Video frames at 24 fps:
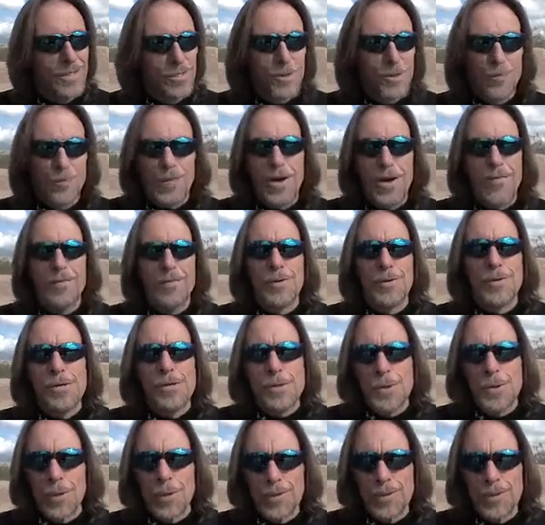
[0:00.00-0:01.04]
So far, I've really
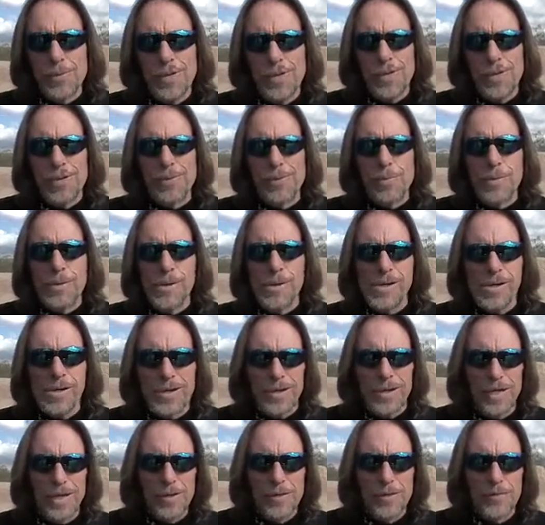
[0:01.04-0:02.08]
enjoyed the reading of the
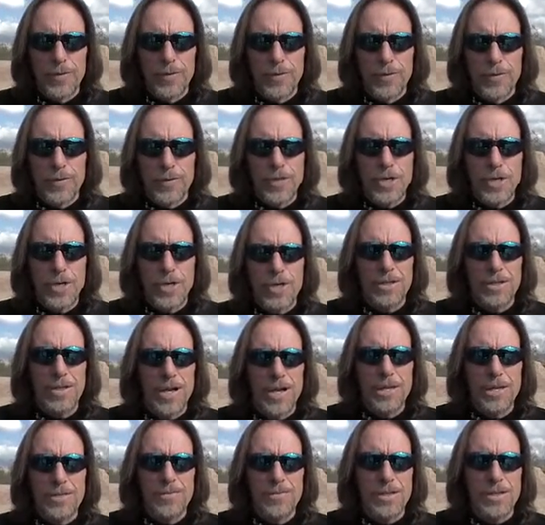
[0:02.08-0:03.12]
book, and I look forward to checking you
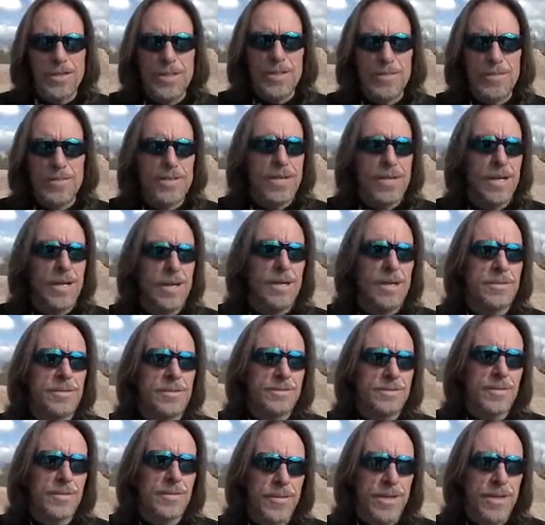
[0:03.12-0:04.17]
guys' videos out.
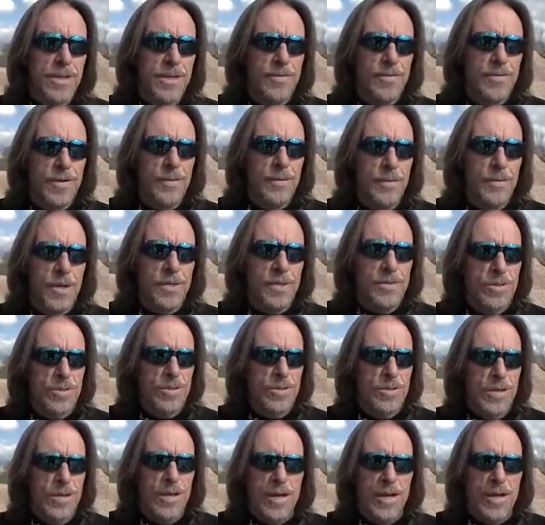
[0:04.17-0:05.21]
Thank you very
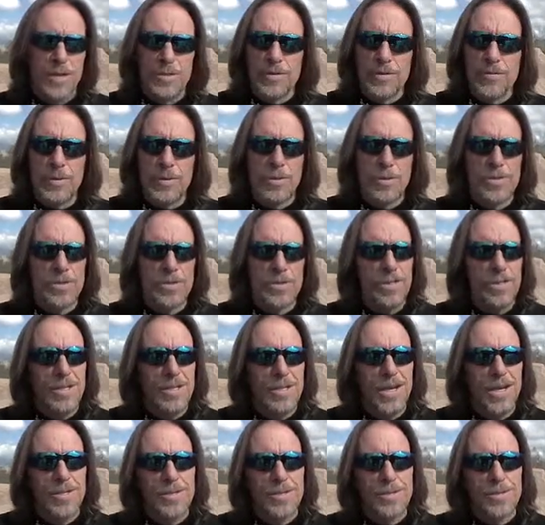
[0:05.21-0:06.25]
much. I look forward to seeing
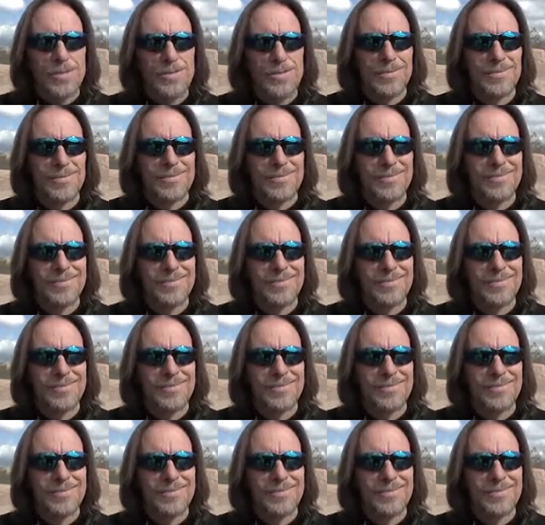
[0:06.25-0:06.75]
you guys soon.